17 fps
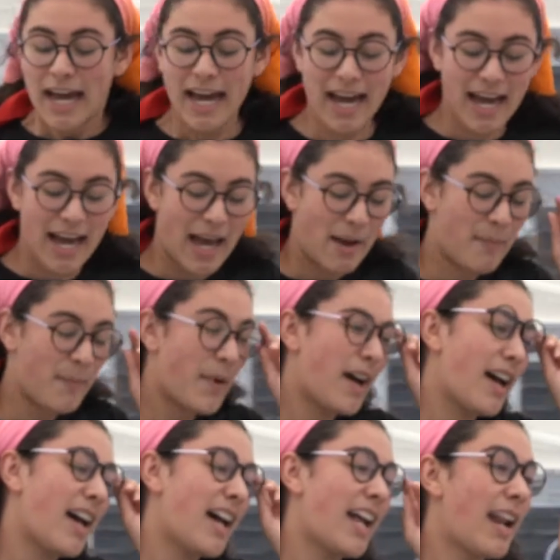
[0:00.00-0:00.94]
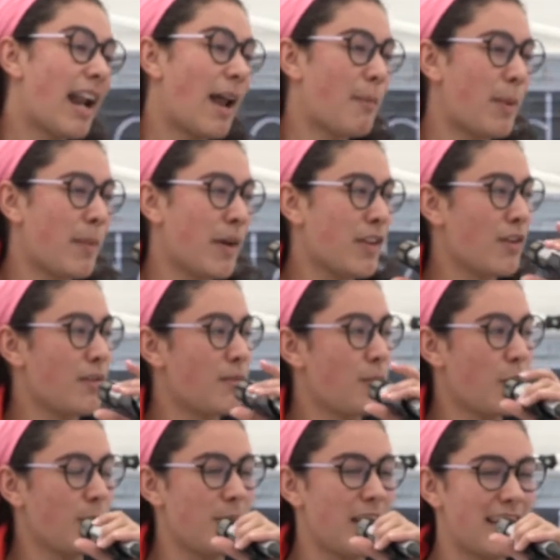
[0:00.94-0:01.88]
Uh, but uh, my mother
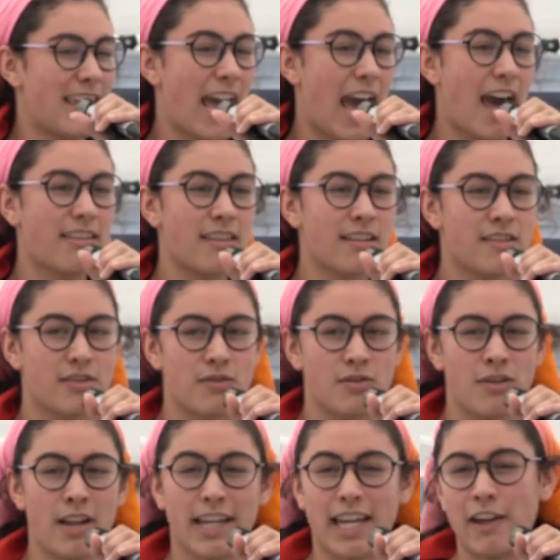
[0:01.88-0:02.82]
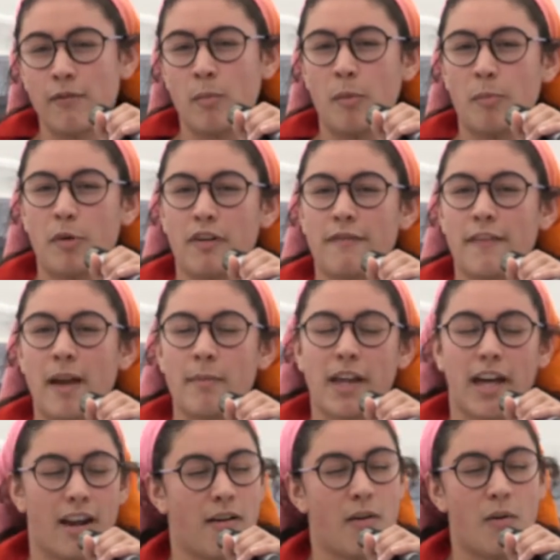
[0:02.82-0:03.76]
enrolled me in Catholic school. I came from a poor
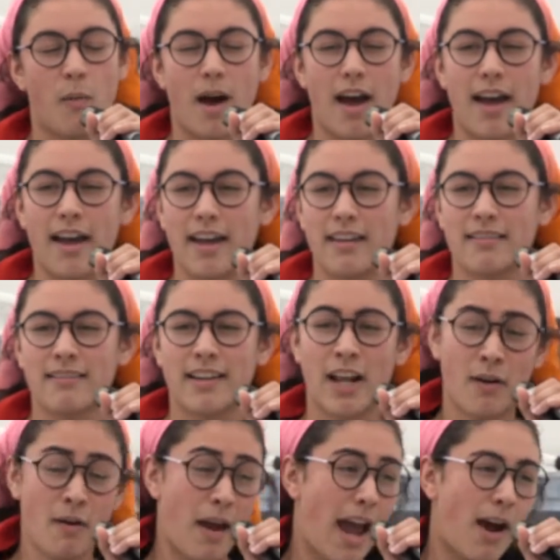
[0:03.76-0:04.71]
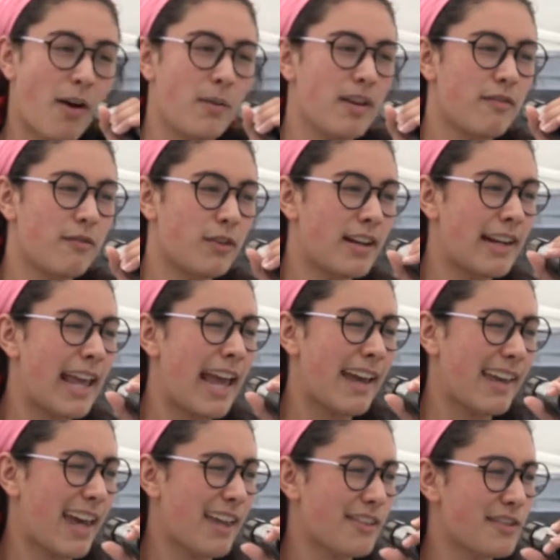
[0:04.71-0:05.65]
family. I don't know why. I don't know how we afforded
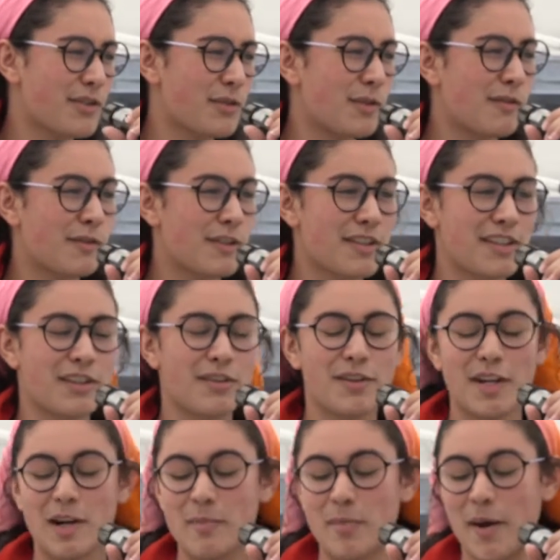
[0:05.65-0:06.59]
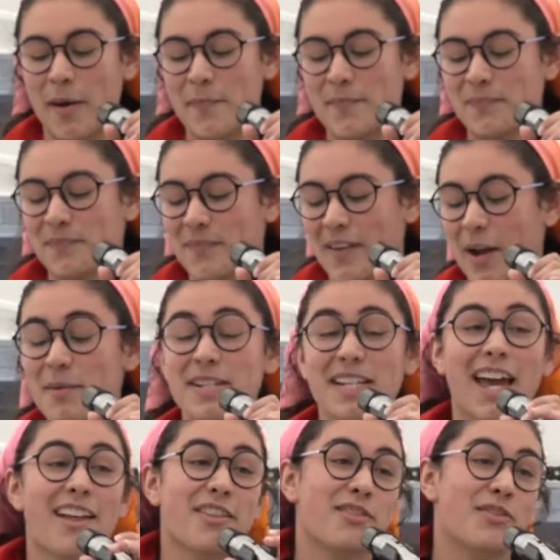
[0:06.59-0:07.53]
Catholic school for a single year, but I went
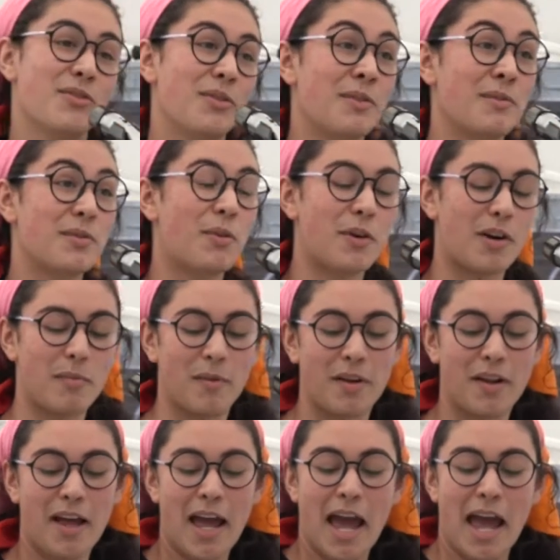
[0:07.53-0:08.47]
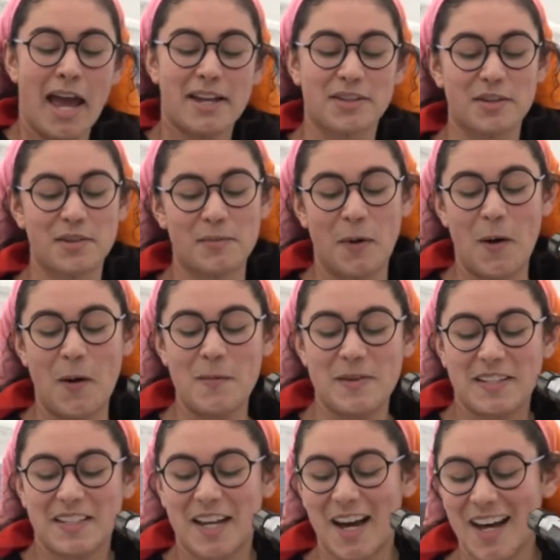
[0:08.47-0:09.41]
to Catholic school and it was horrible. So this poem
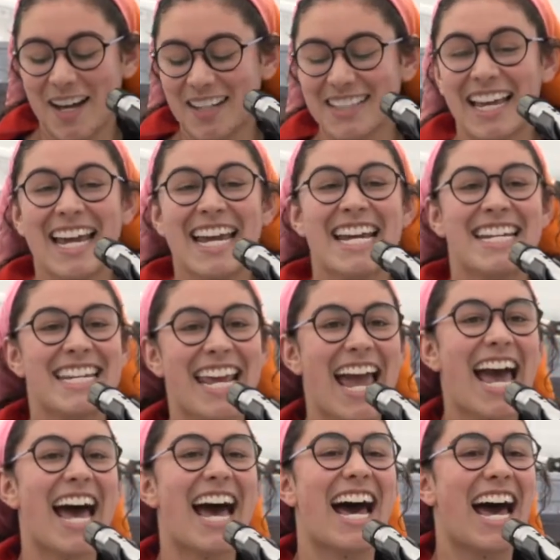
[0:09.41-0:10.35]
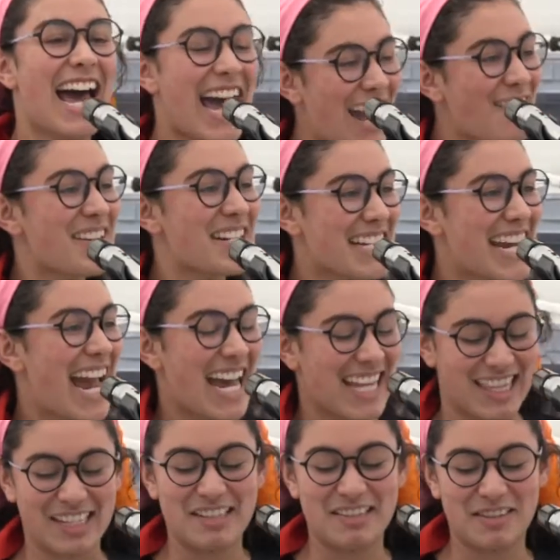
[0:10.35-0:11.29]
is called, Yeah, I went to
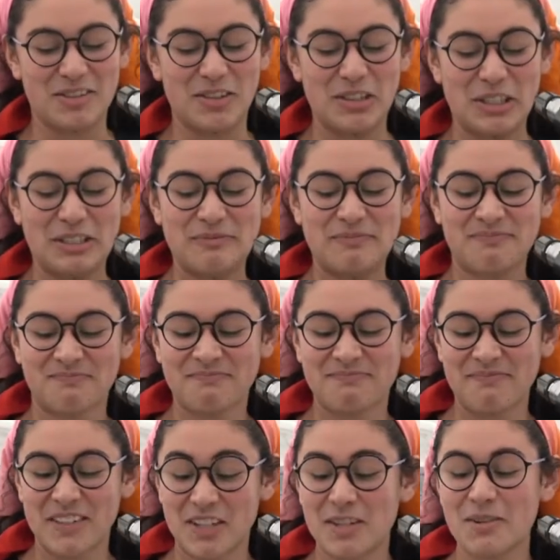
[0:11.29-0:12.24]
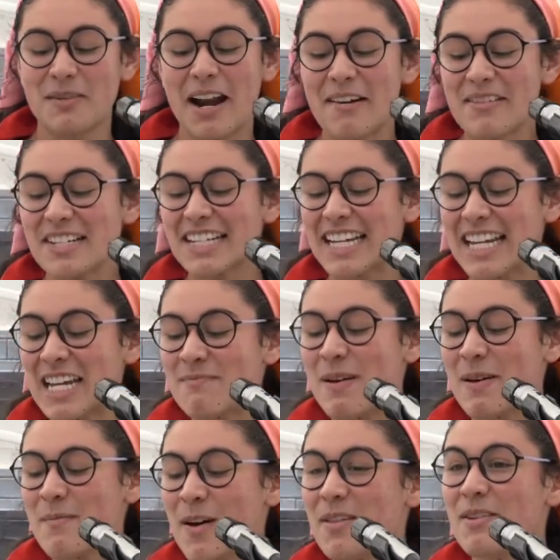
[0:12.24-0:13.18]
Catholic school. You see, when I was a kid,
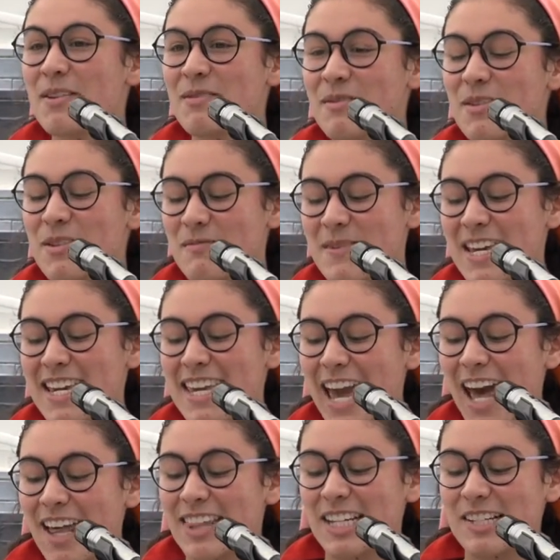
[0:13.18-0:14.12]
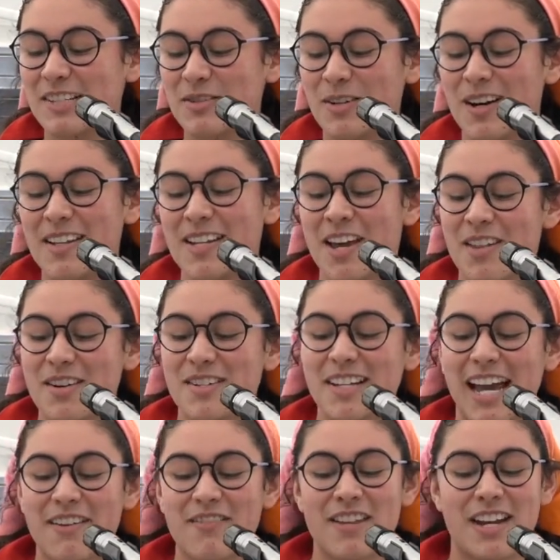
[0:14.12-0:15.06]
my mother enrolled me in Catholic school on the other
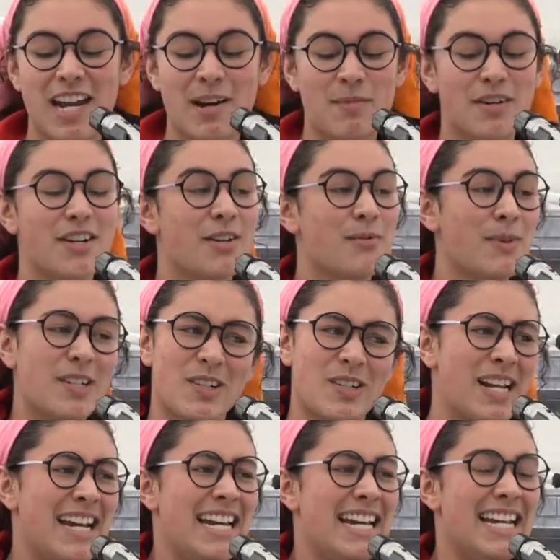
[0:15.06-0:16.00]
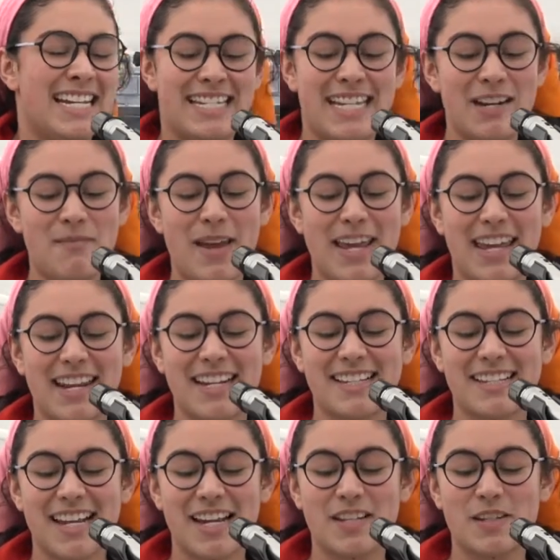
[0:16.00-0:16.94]
side of the neighborhood, which didn't make
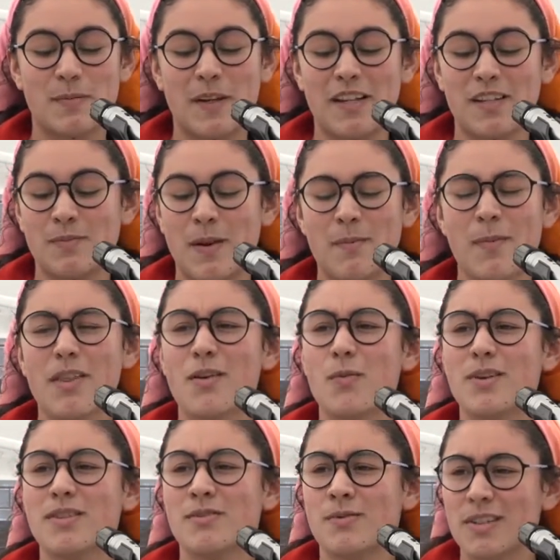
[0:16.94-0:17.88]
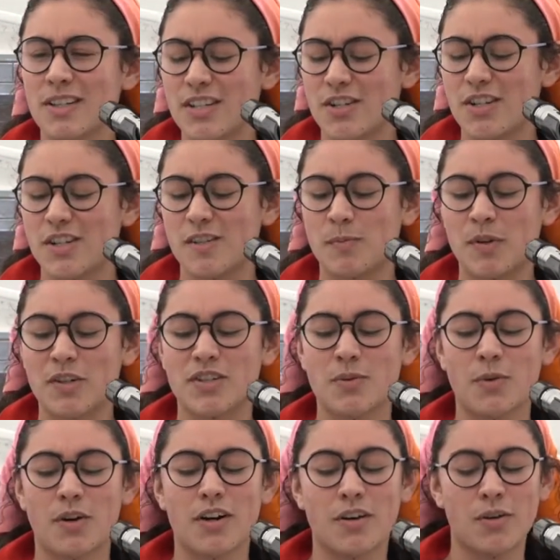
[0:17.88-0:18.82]
any sense because my mother wasn't religious, but
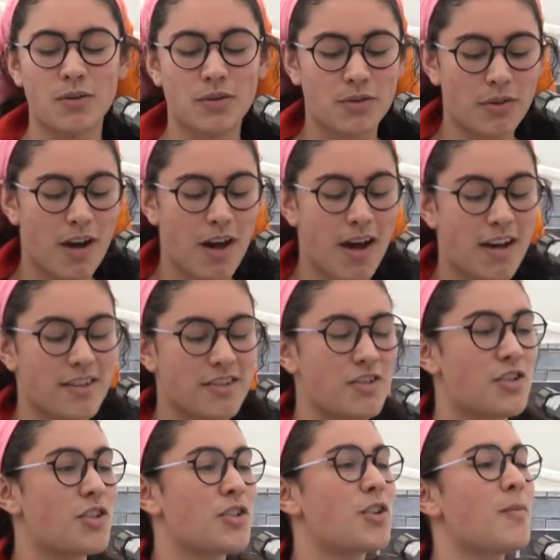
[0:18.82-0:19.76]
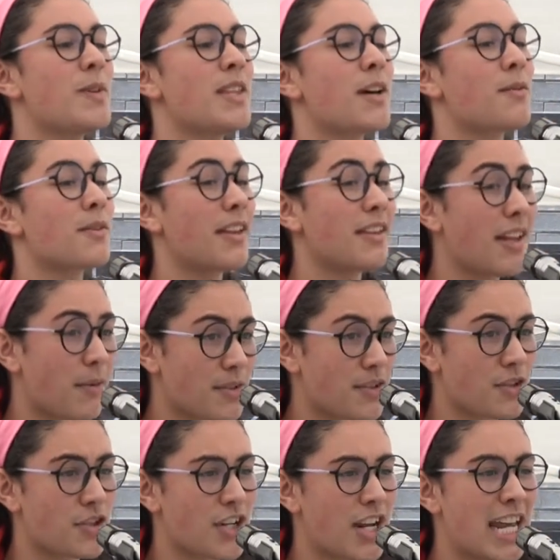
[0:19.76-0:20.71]
she wore a gold cross and she told me that, that
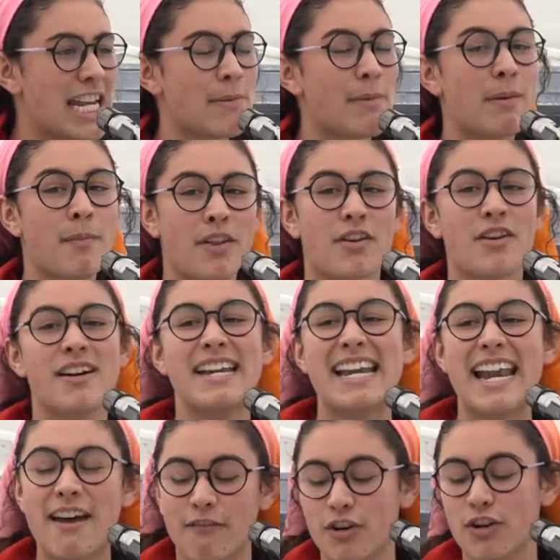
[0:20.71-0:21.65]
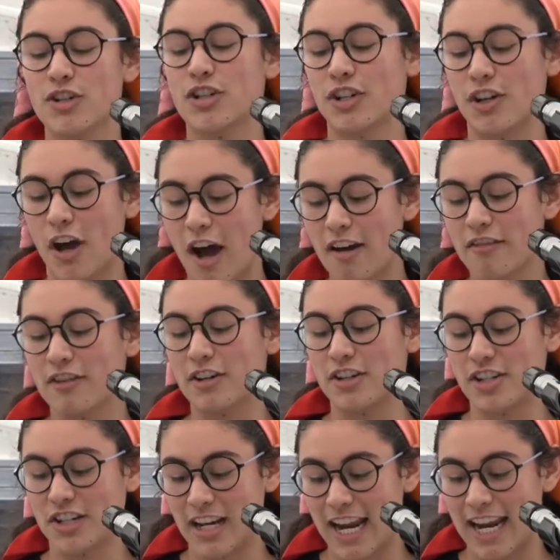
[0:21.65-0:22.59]
was her chain, and my mother never took off
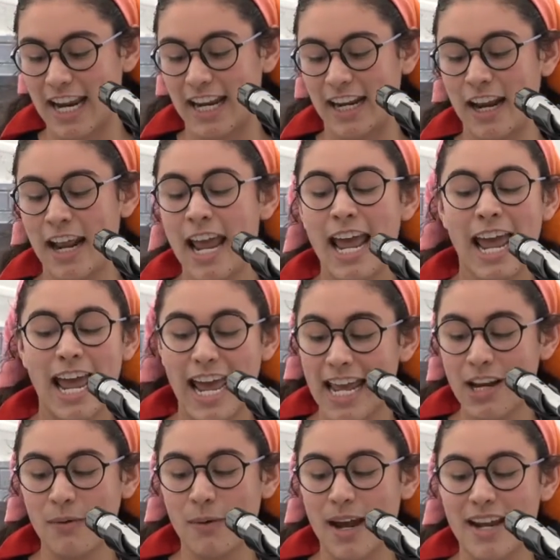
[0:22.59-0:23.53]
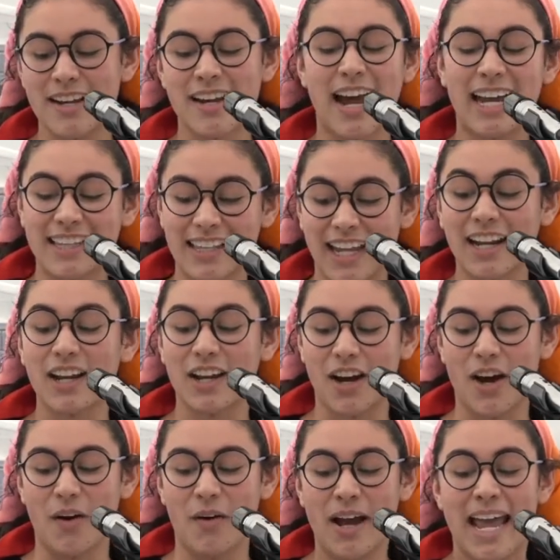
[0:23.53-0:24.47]
her chain. Anyway, I let it
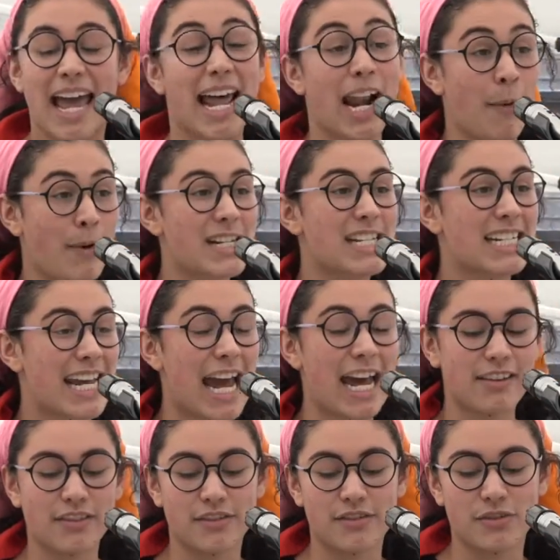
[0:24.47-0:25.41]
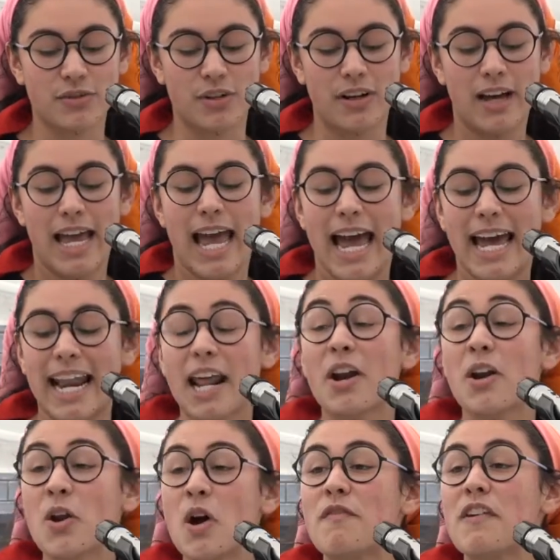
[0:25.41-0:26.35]
go, and I went to Catholic school. And I
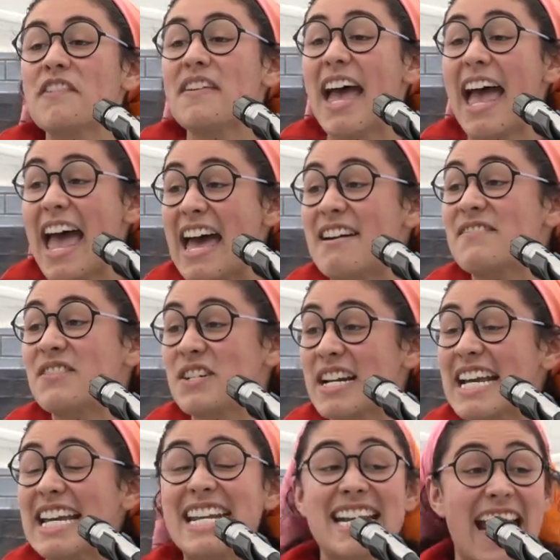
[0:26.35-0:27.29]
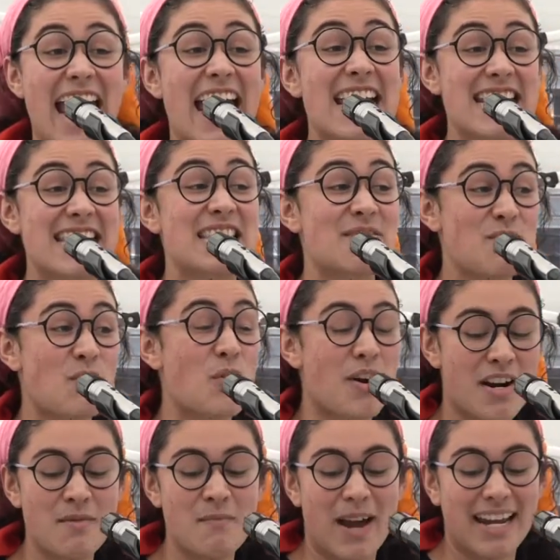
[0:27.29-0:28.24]
don't know if I've ever hated anything
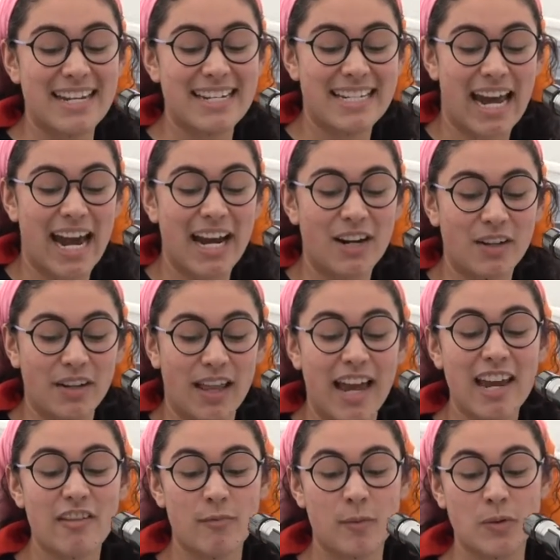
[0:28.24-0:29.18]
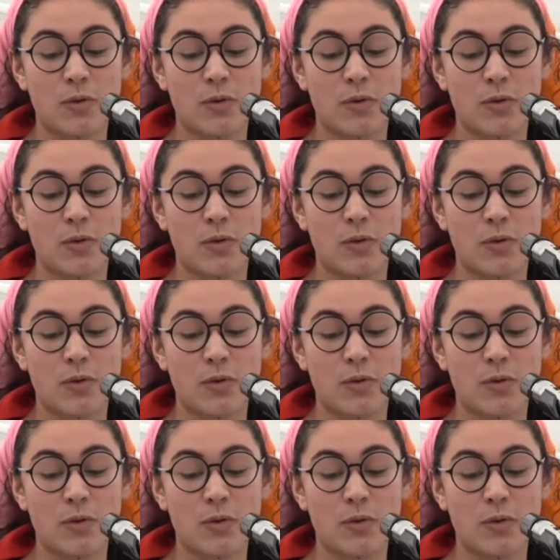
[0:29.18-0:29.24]
more in my entire life.